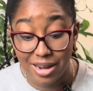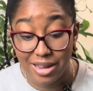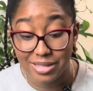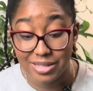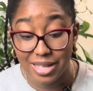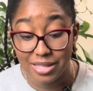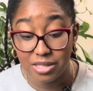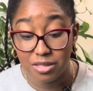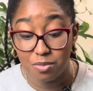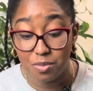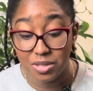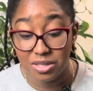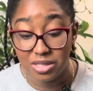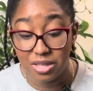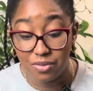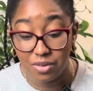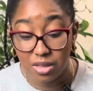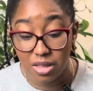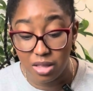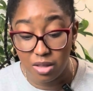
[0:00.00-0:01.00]
Because that's
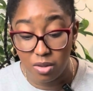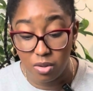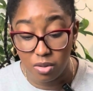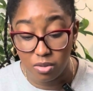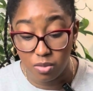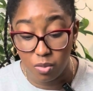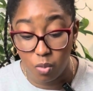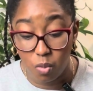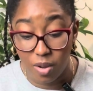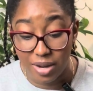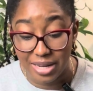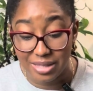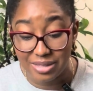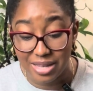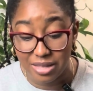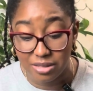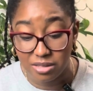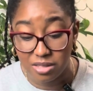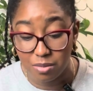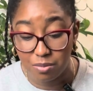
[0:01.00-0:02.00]
specifically what it
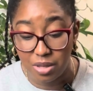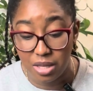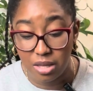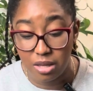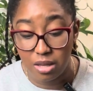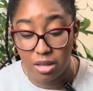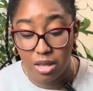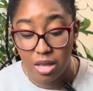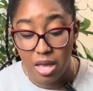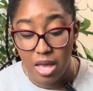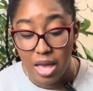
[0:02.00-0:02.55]
tends to be.